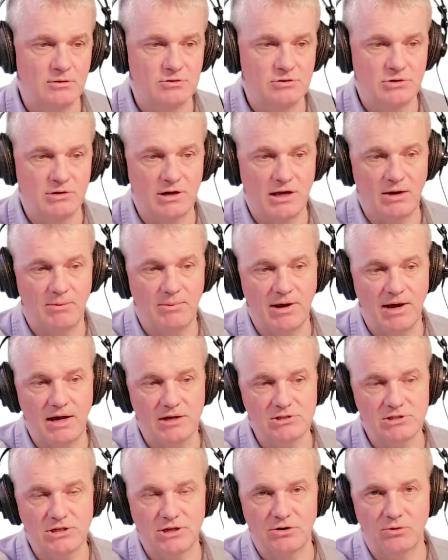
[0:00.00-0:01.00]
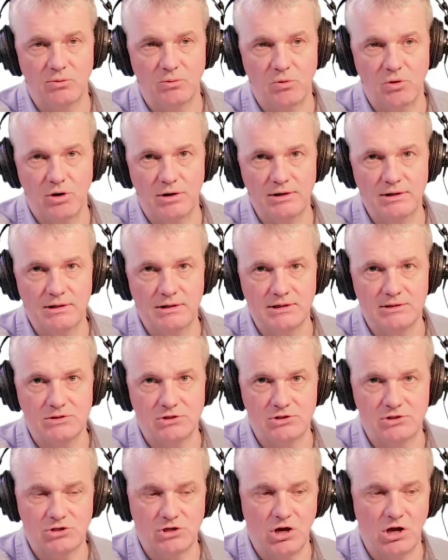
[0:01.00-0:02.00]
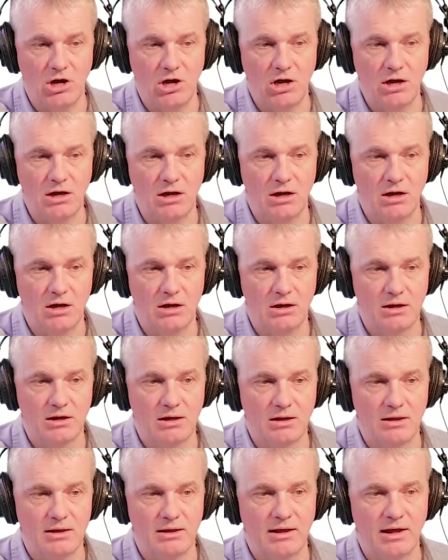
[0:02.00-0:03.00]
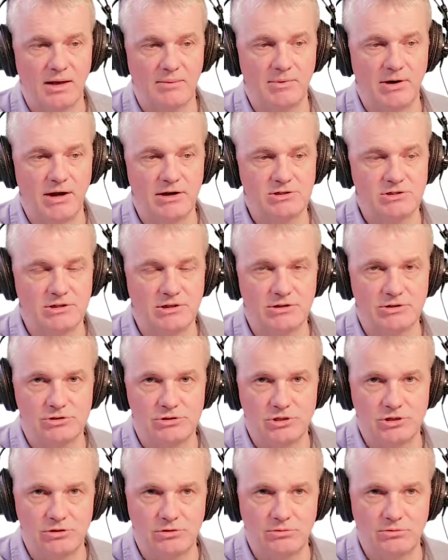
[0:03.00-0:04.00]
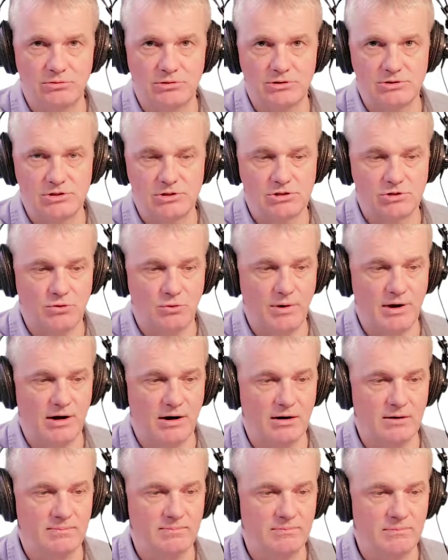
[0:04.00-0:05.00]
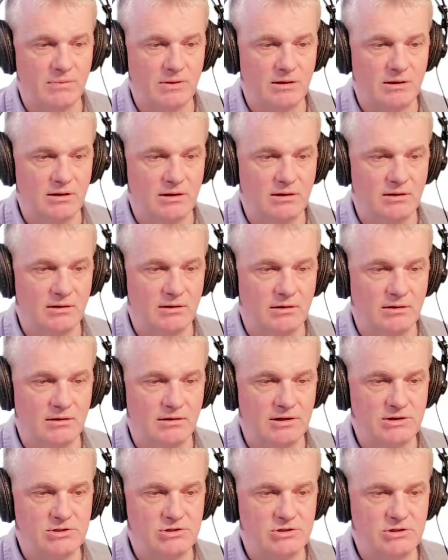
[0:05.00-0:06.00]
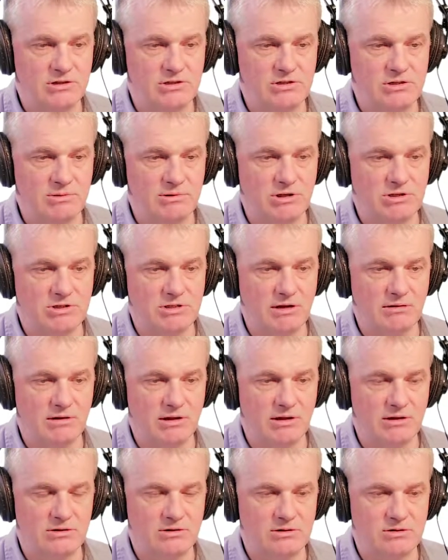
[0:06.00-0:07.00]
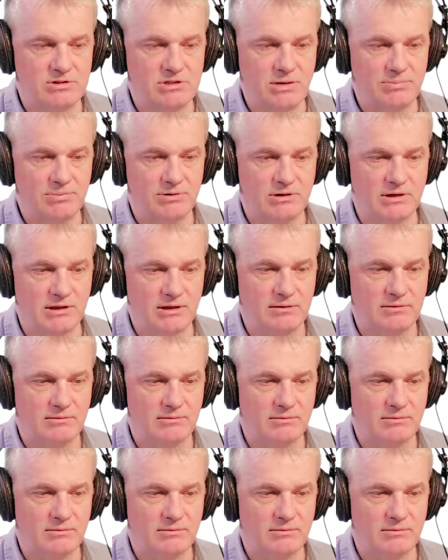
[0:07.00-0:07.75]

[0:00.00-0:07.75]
So now my Oscillator 1 is a saw, and my Oscillator 2 is a square. Let's see what they sound like separately.